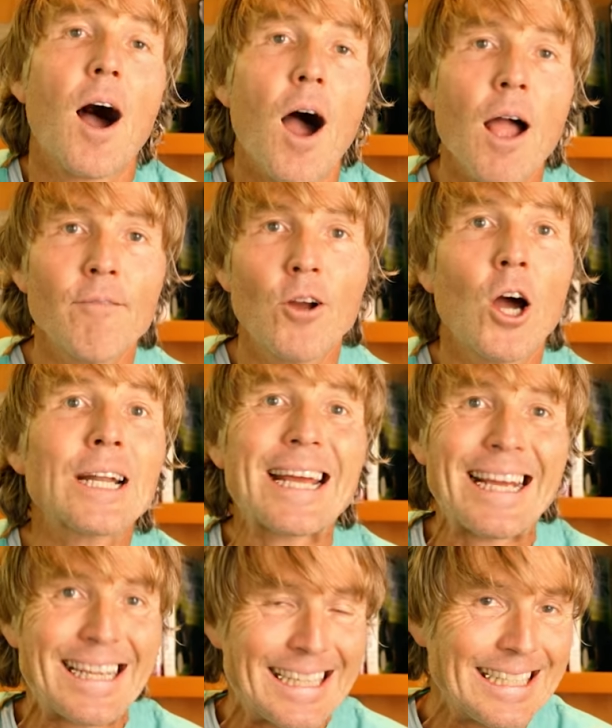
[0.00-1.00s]
I've got
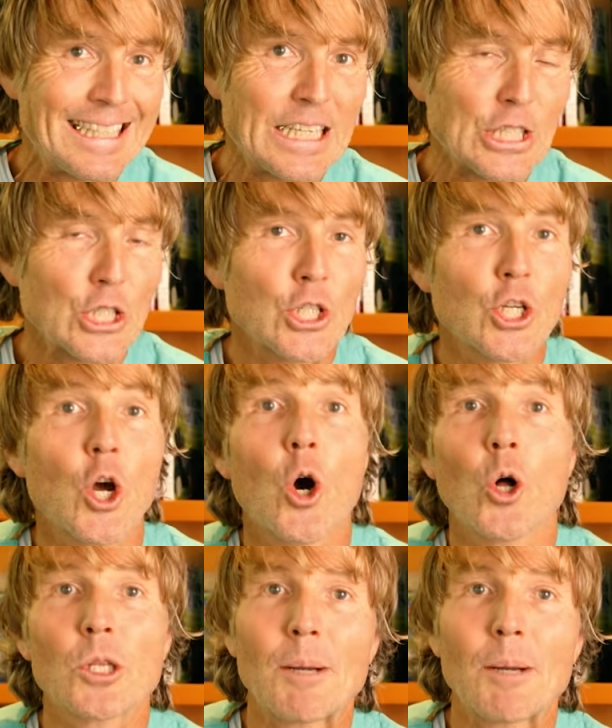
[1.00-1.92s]
a condition called